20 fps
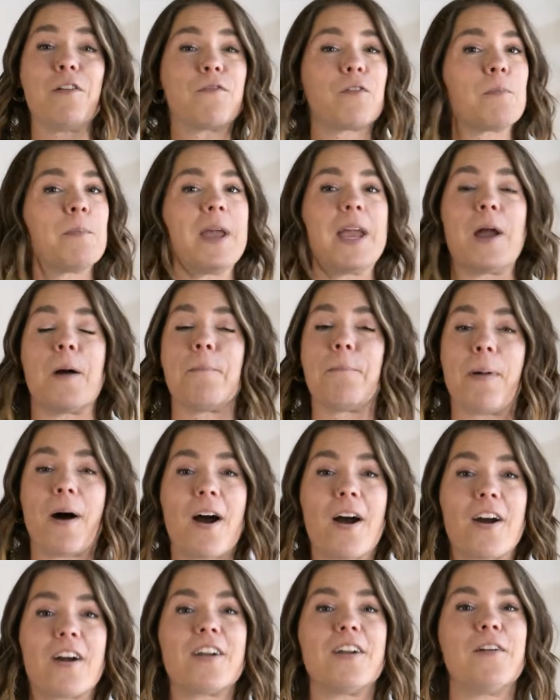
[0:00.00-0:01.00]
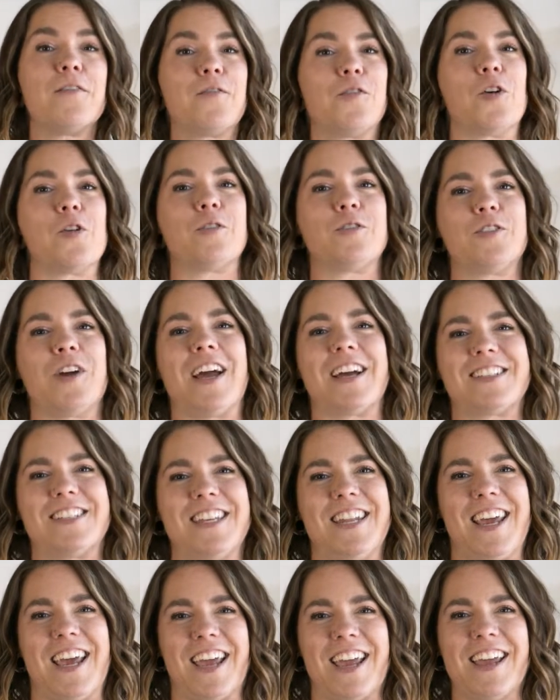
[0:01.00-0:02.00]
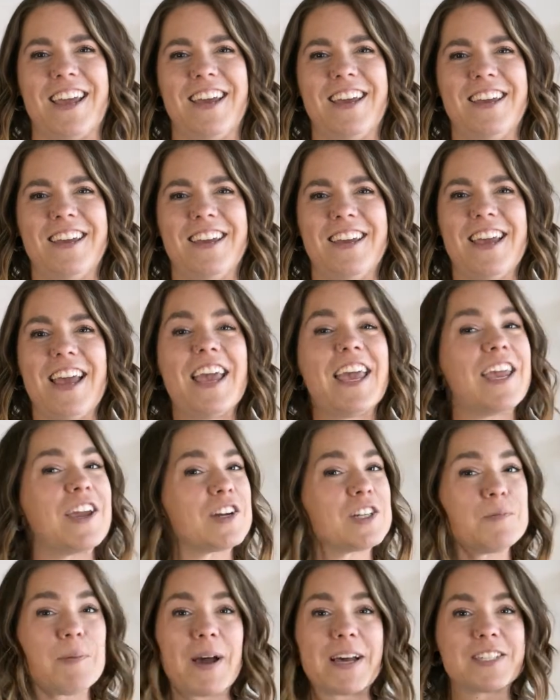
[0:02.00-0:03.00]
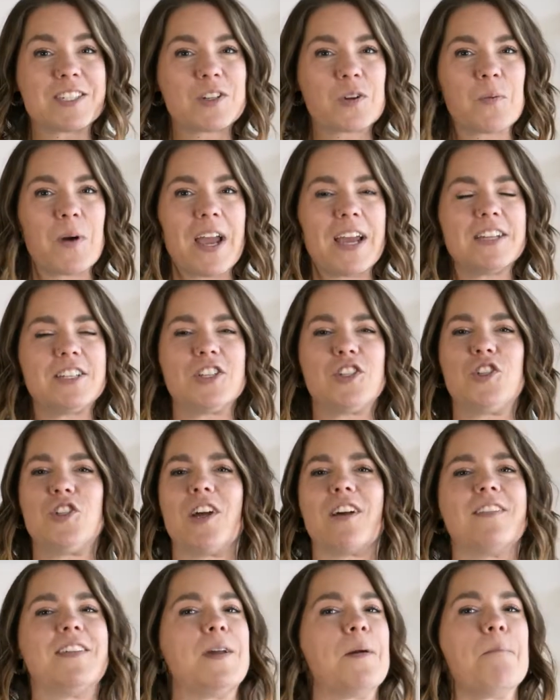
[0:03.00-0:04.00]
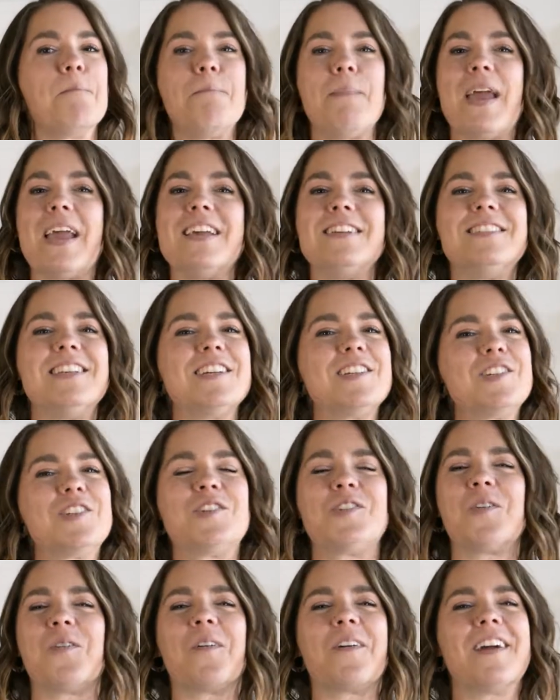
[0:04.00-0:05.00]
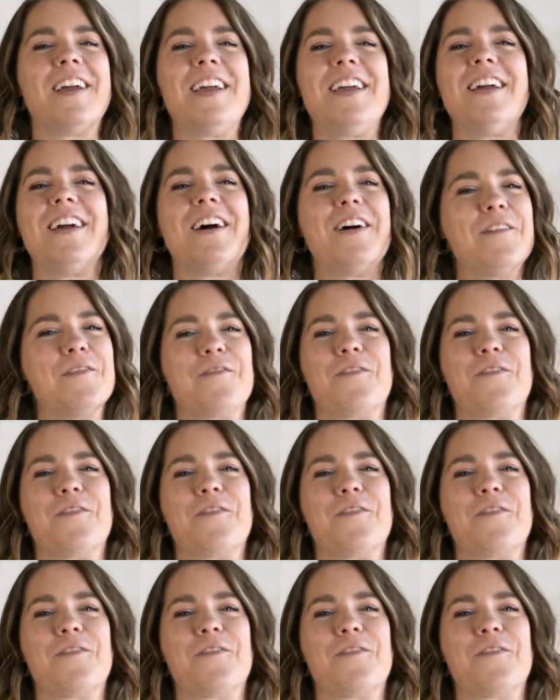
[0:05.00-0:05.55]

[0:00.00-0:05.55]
you for being a part of Growth Track today. Here's Pastor Wade to share the amazing story of